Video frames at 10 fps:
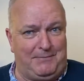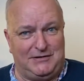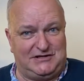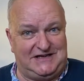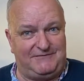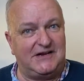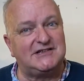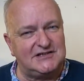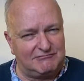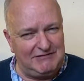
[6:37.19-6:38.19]
positivity
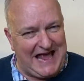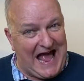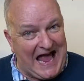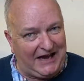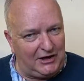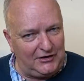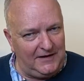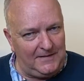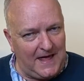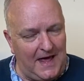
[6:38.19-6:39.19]
because it's really anchored
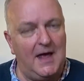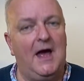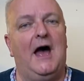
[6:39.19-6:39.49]
in there.